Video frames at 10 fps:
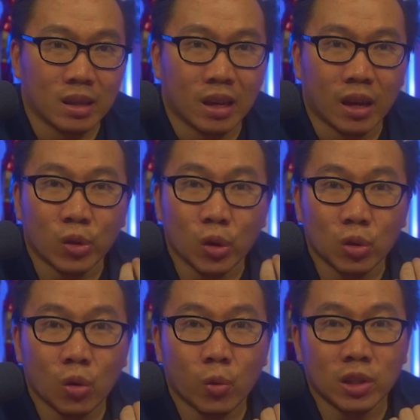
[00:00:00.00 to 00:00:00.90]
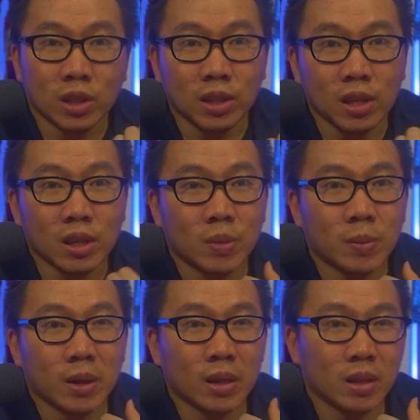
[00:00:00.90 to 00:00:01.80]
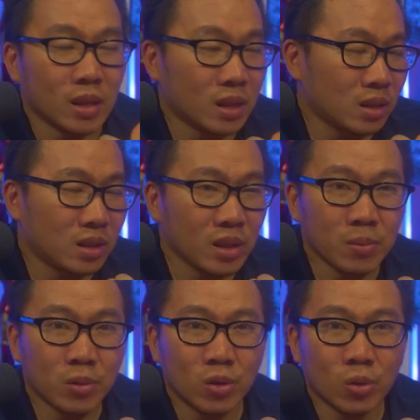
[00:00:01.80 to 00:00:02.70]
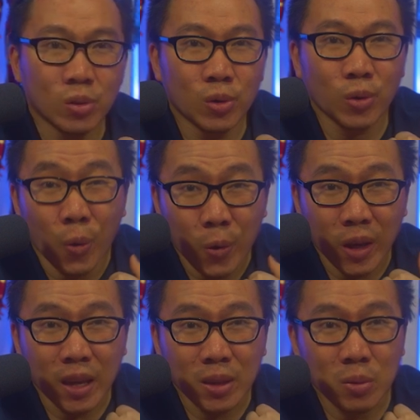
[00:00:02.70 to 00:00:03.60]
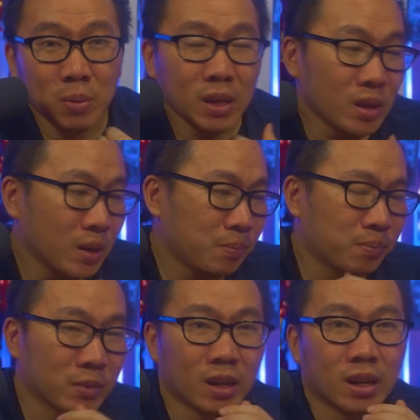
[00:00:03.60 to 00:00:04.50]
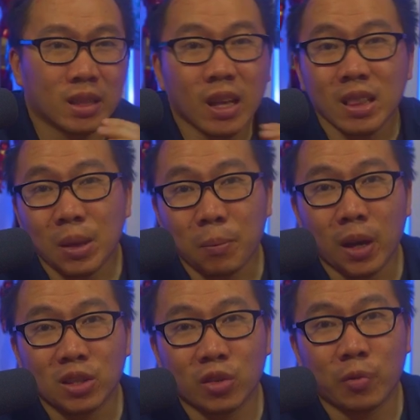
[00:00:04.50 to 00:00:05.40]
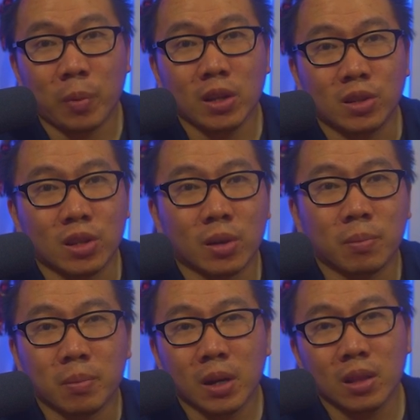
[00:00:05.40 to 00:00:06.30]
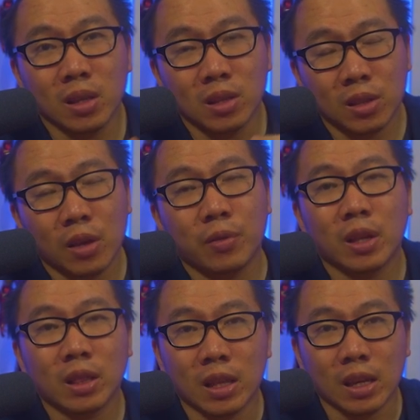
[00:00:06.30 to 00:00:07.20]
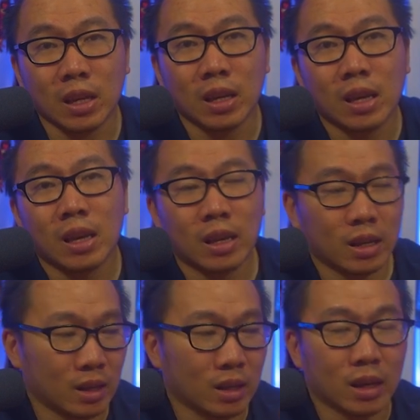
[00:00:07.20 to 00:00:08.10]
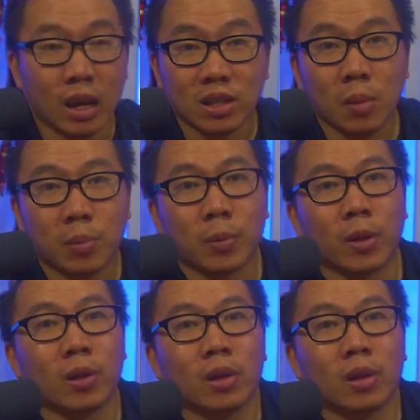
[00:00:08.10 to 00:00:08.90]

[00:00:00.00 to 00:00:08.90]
I don't know what she sees, but it seems to look okay to me. Not the best of paint job, but it's definitely acceptable.